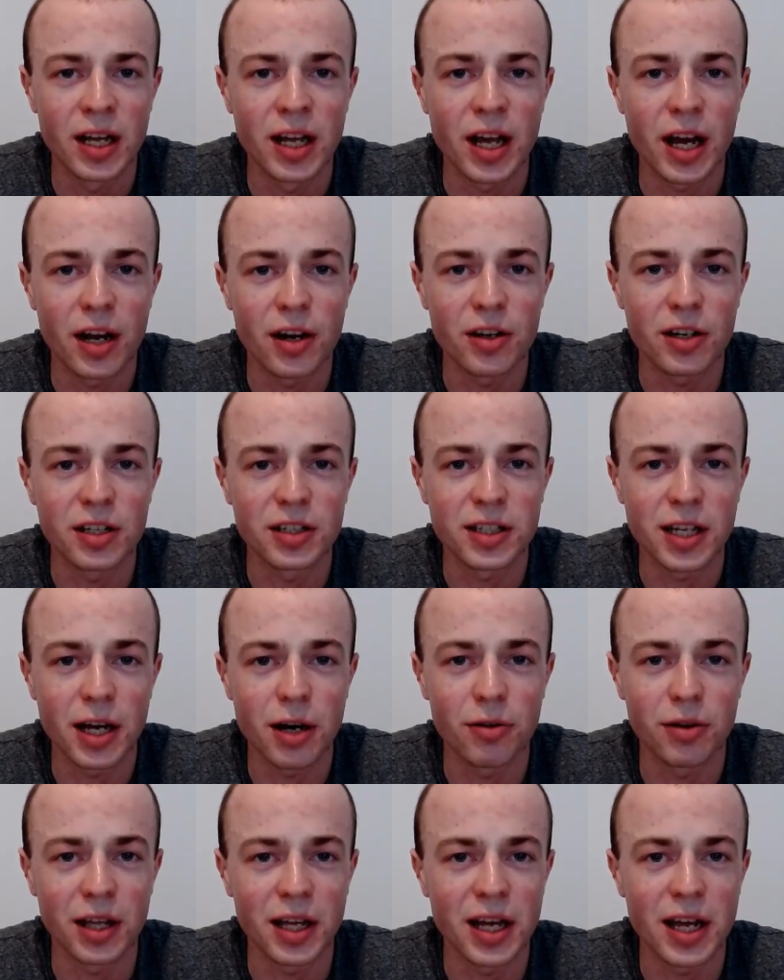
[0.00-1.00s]
and you can
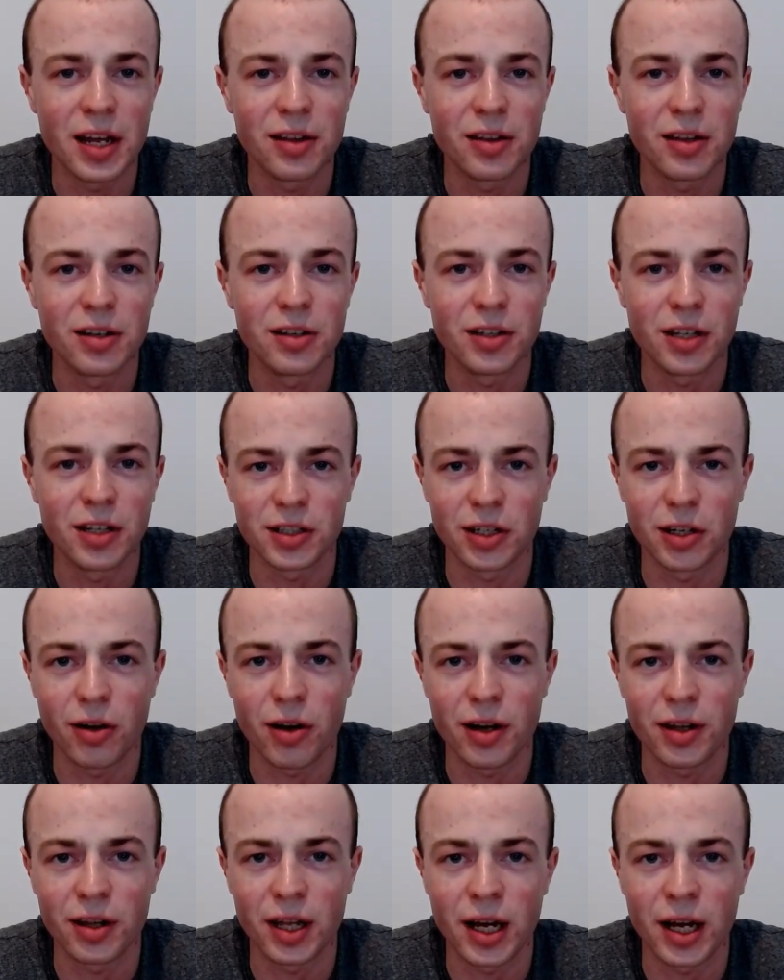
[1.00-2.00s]
tell that Ethan doesn't
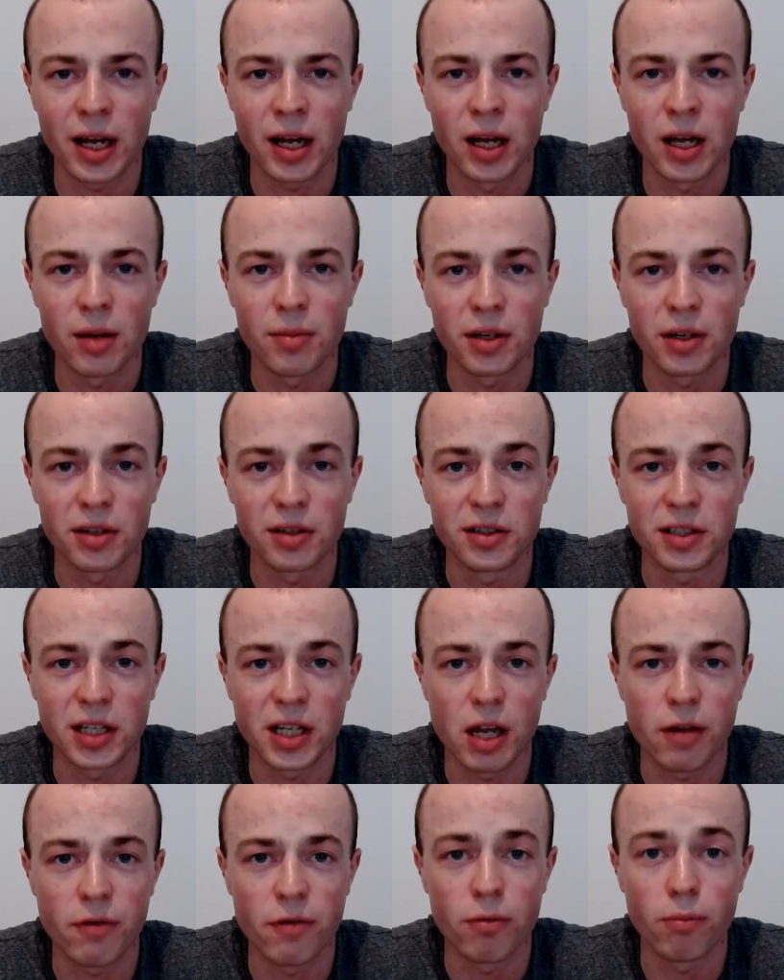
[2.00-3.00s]
like that because he
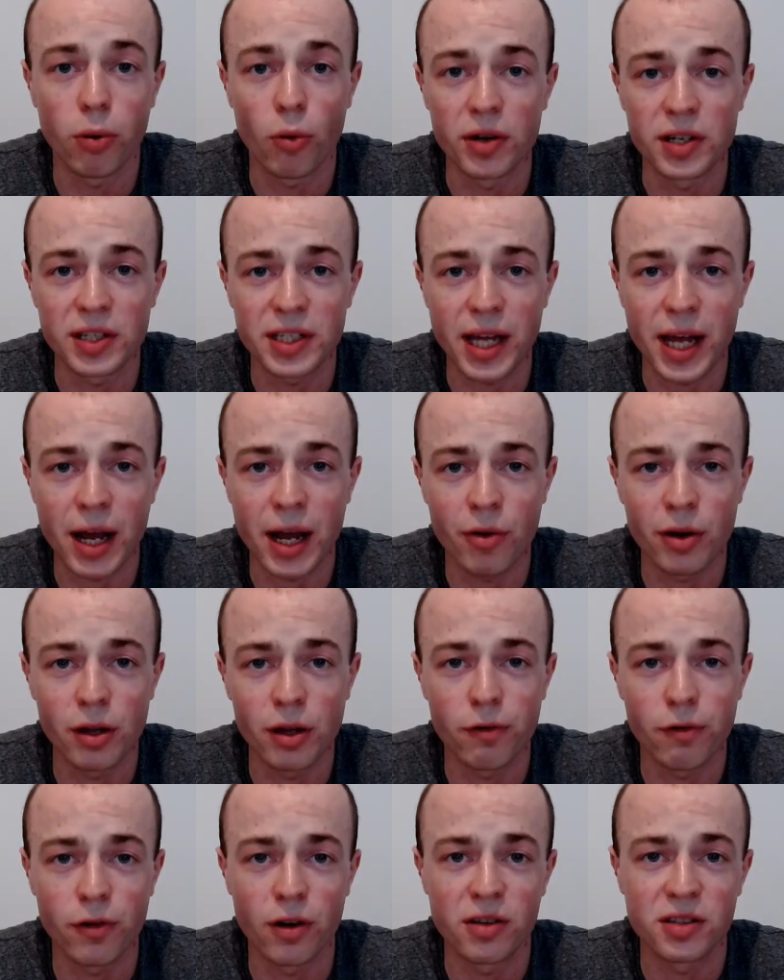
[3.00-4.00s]
even points it out in the
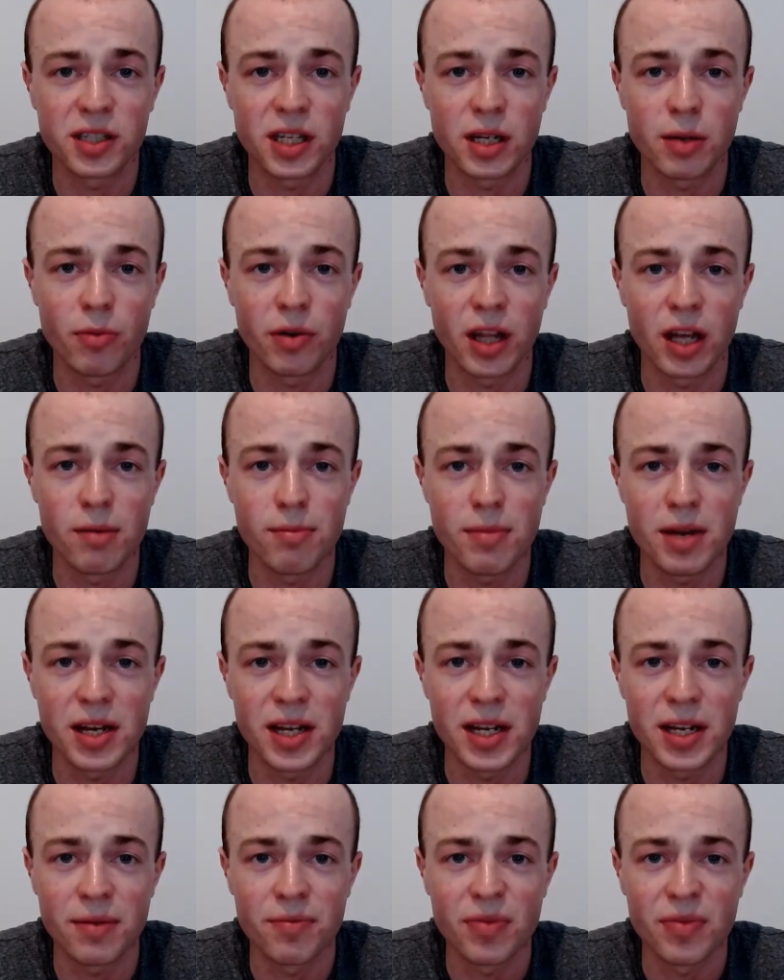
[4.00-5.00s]
first scene when they
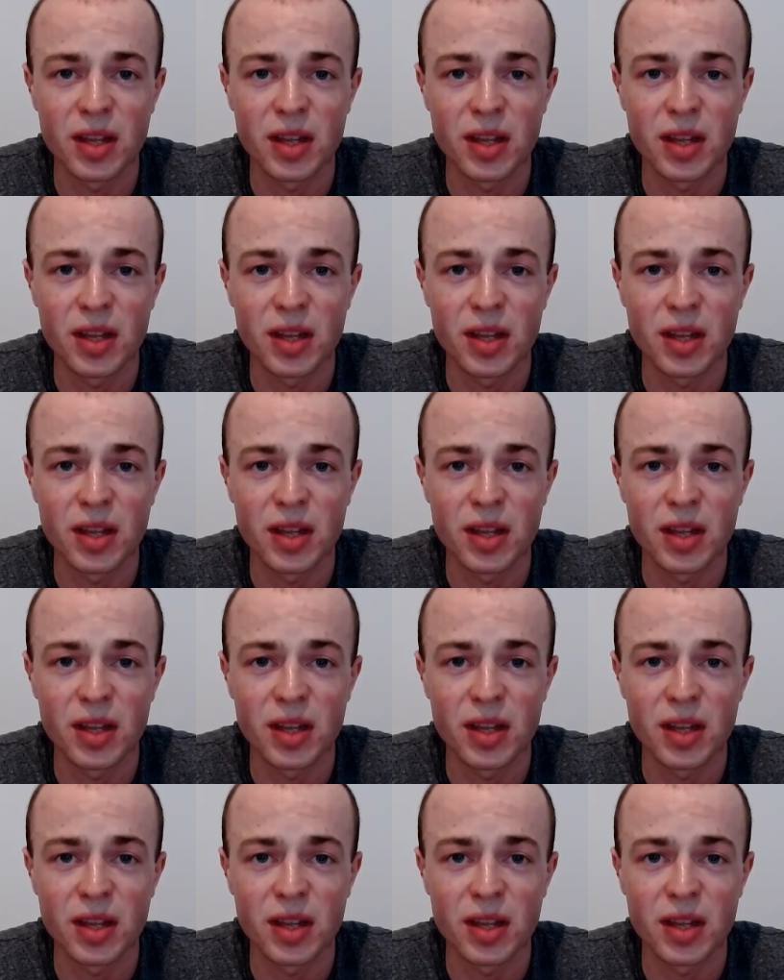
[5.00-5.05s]
meet.